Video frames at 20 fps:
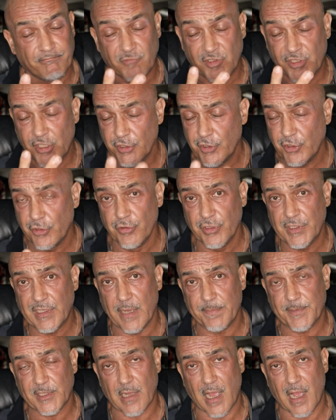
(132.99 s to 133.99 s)
Just two
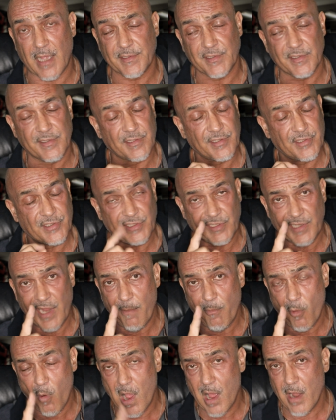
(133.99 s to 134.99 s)
steps, guys.
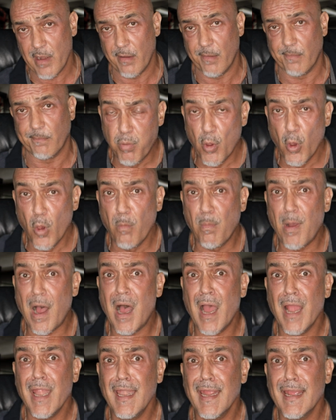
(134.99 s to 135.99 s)
Step 1,
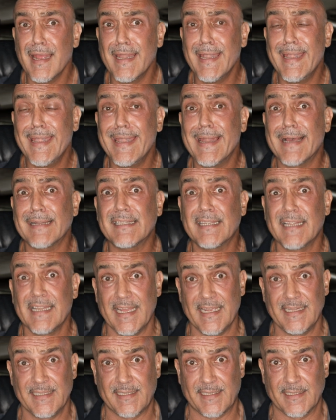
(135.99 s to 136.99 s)
Bulbine
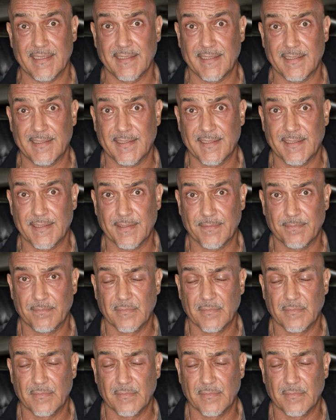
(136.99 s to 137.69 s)
Natalensis.